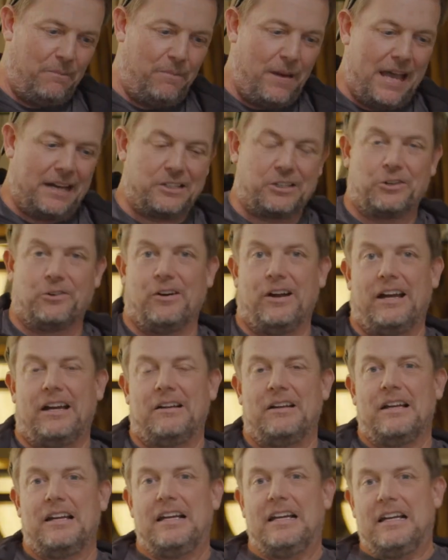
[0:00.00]
Back to Craig.
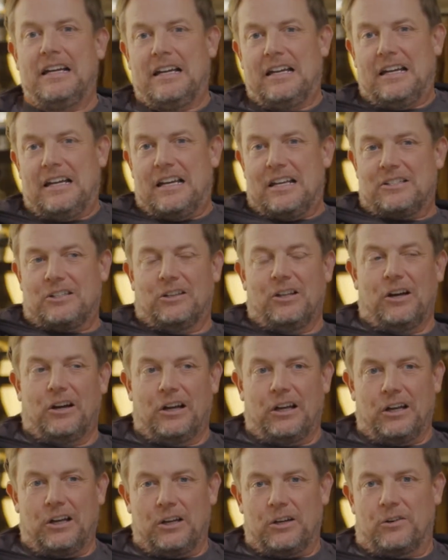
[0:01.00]
So look,
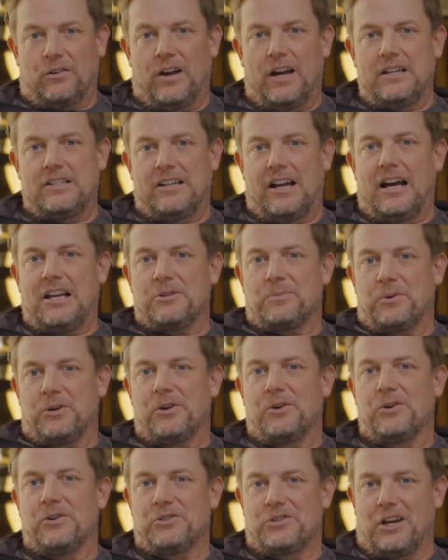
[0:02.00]
Craig's an
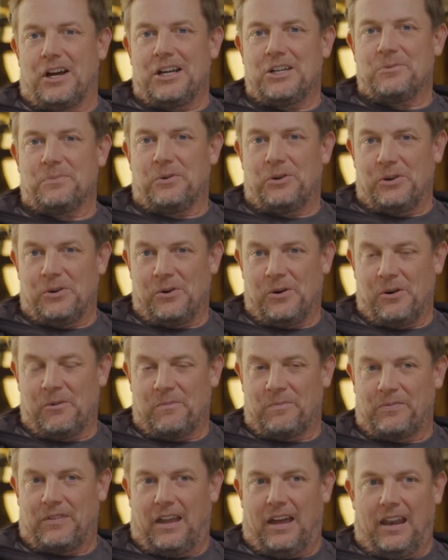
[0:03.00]
entrepreneur's entrepreneur,
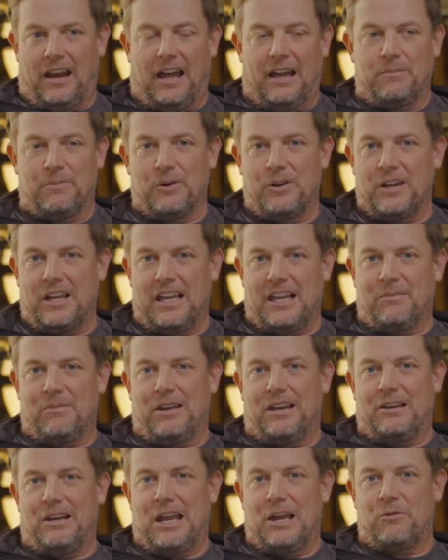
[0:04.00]
and I put him
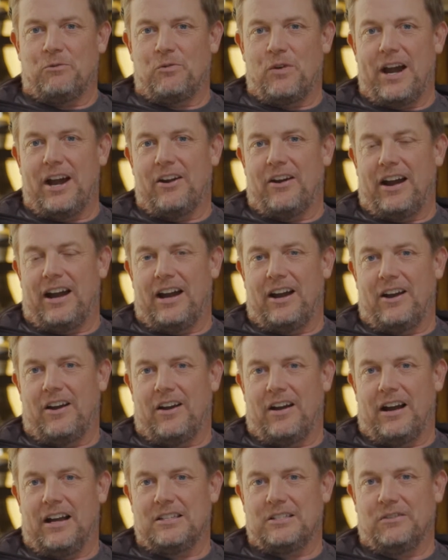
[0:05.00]
in rare
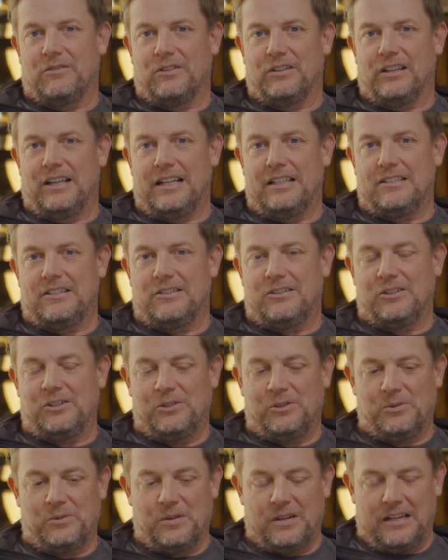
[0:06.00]
air as it relates
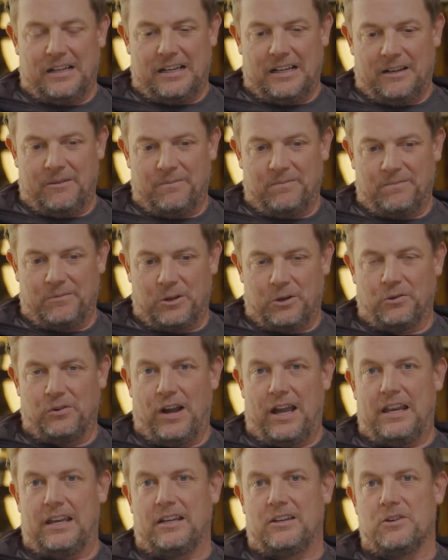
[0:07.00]
to
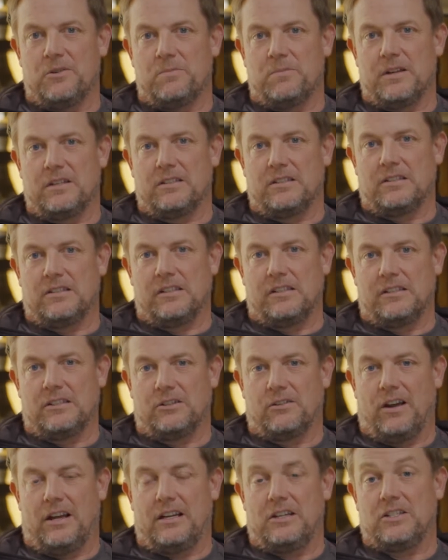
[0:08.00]
creating new businesses,
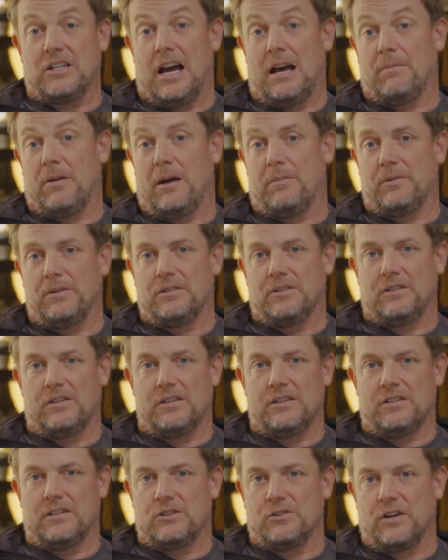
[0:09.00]
creating job
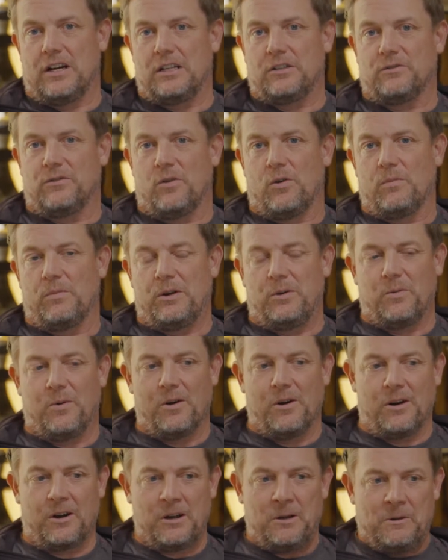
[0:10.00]
opportunities, and transforming
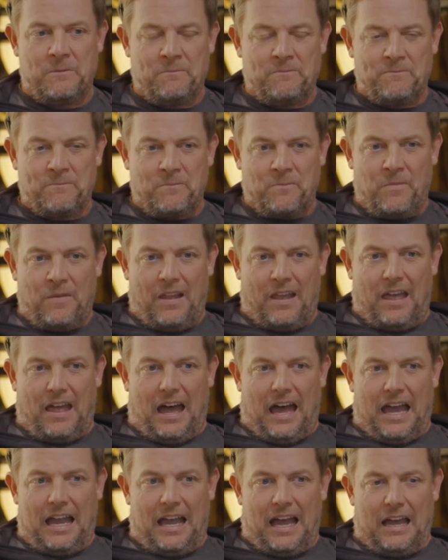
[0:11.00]
work.
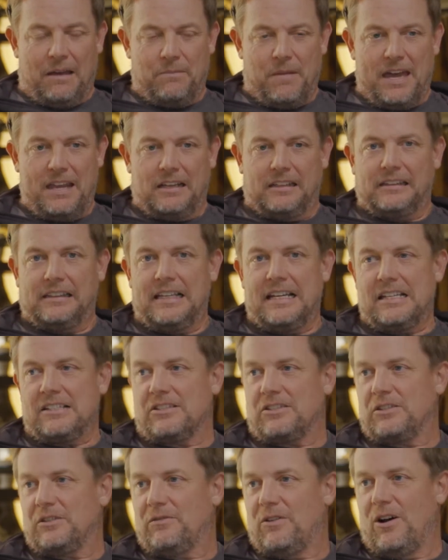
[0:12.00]
I made a
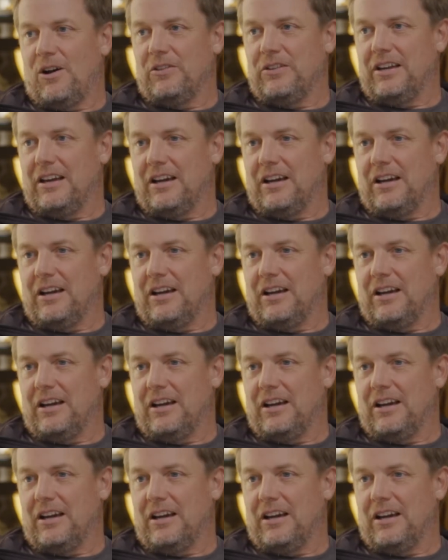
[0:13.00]
list of all the